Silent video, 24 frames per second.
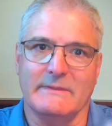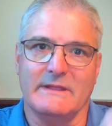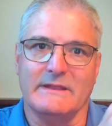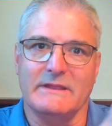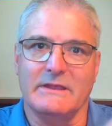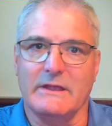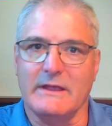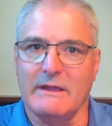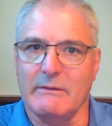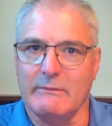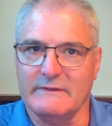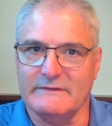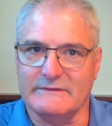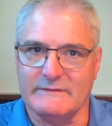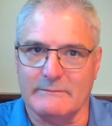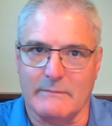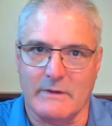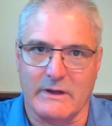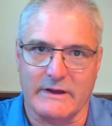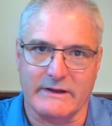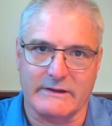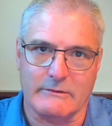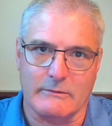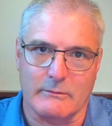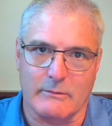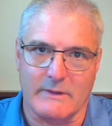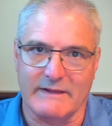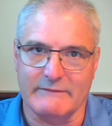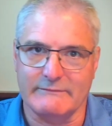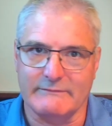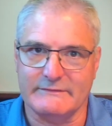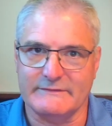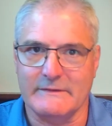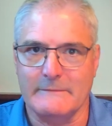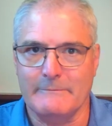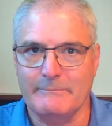then you go into
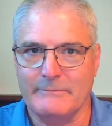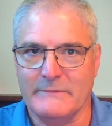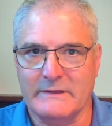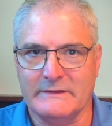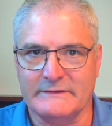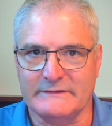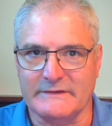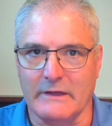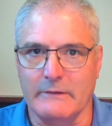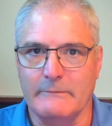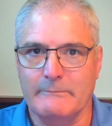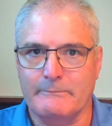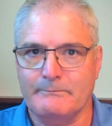microwaves. So